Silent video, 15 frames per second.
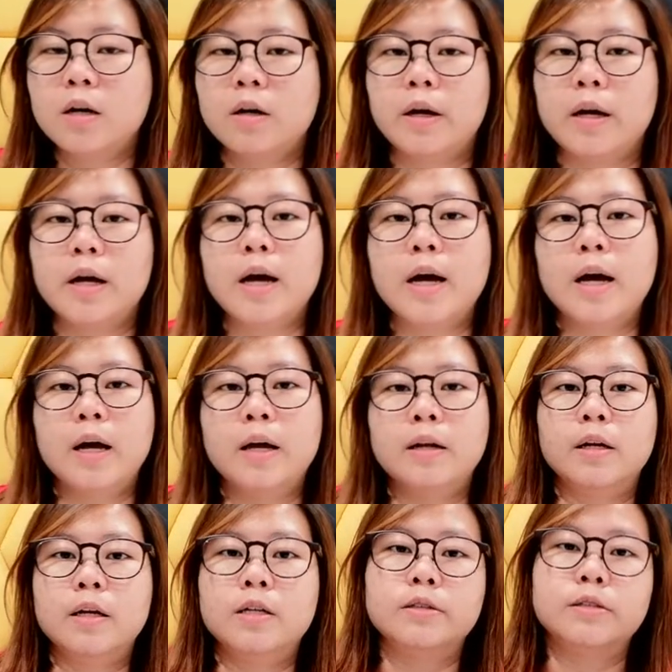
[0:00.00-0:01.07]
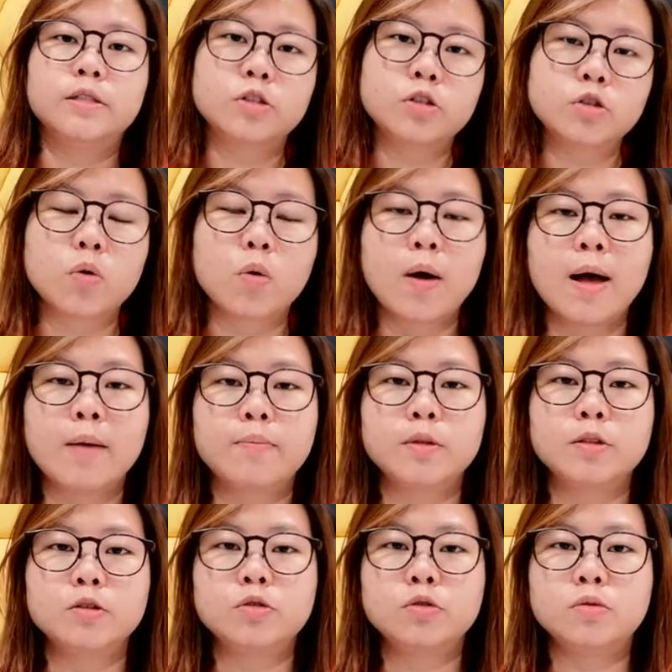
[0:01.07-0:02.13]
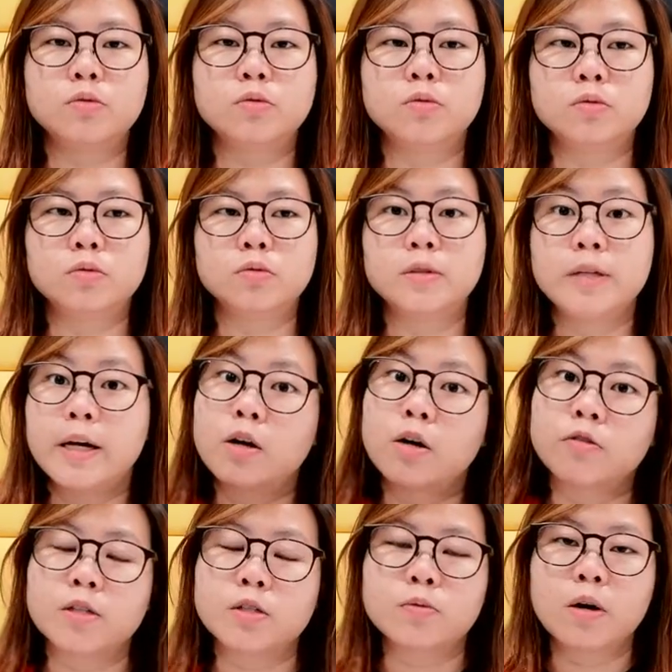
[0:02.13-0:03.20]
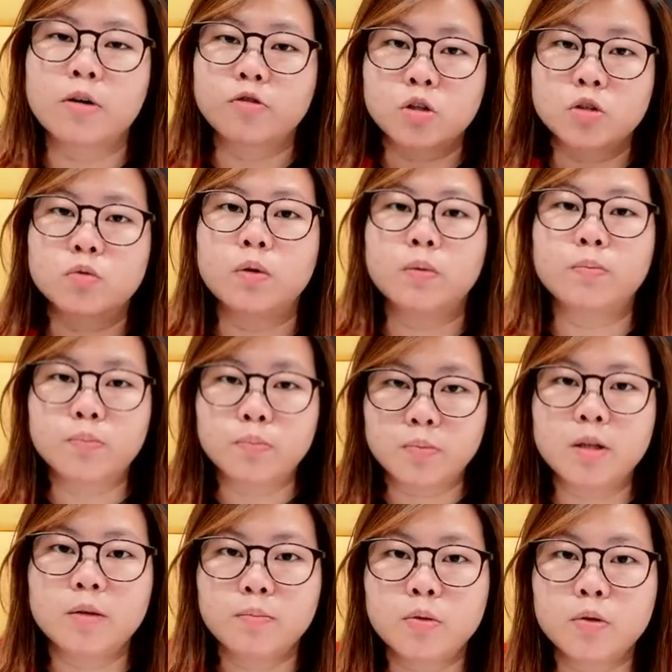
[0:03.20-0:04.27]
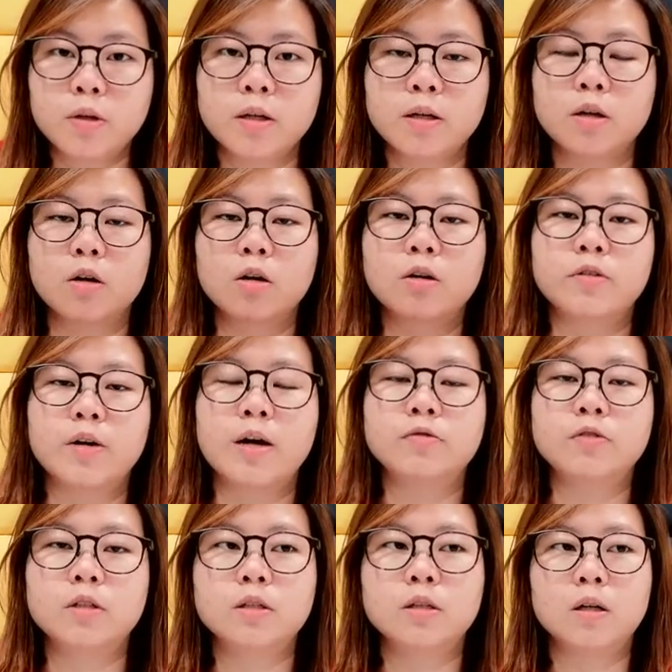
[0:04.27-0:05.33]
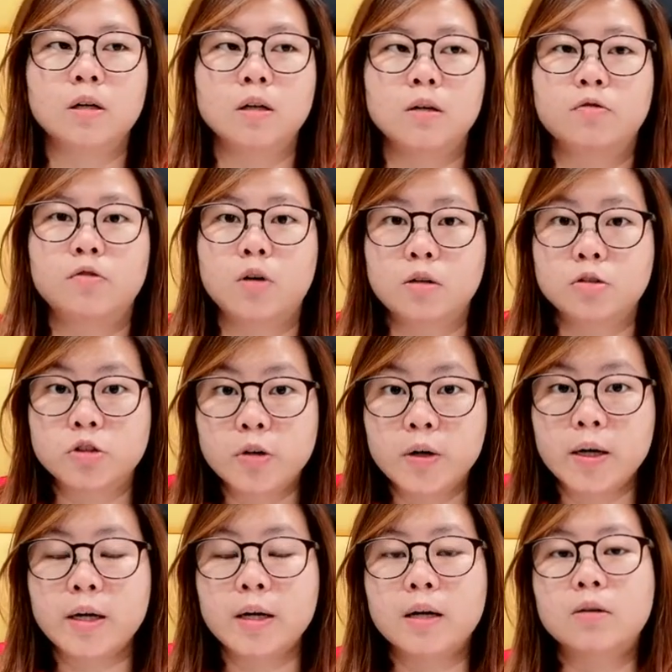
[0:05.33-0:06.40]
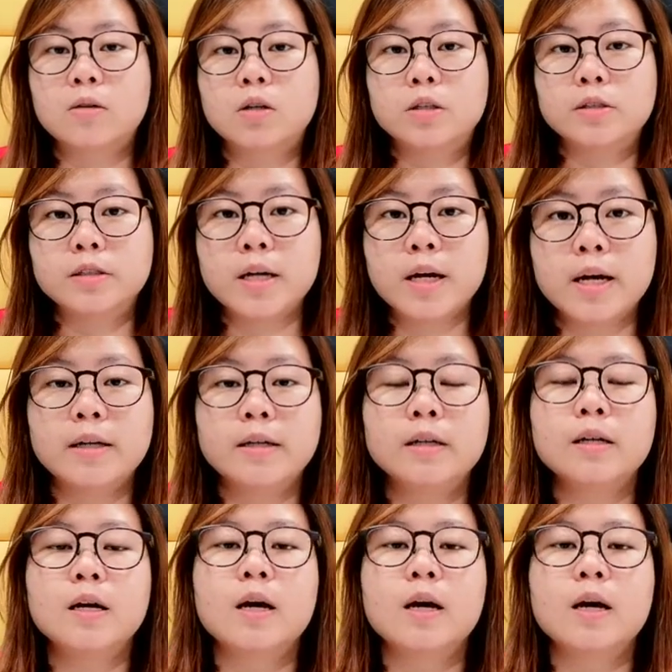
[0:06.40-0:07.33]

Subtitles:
Okay, and it just so happened to take off as well. Of course, we did put in a lot of effort for our training, our content,